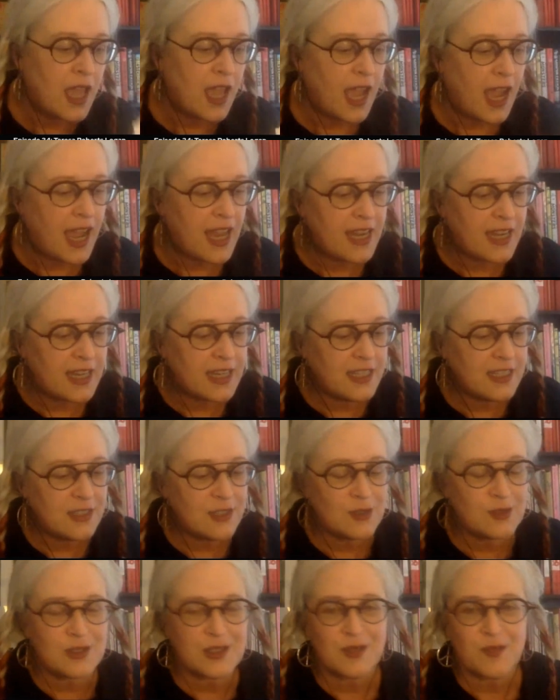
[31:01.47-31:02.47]
I need not
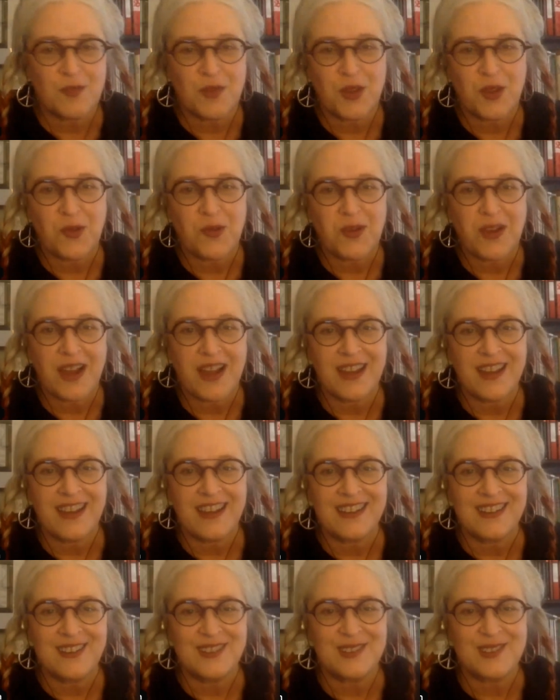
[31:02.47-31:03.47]
watching.
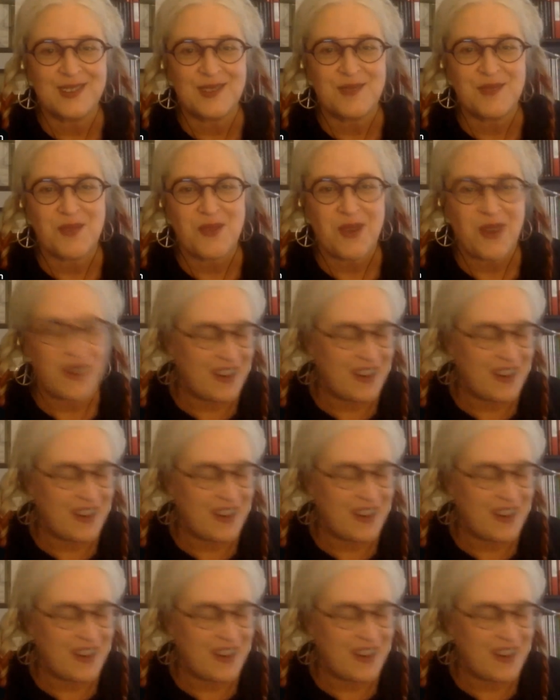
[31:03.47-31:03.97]
It's Sarah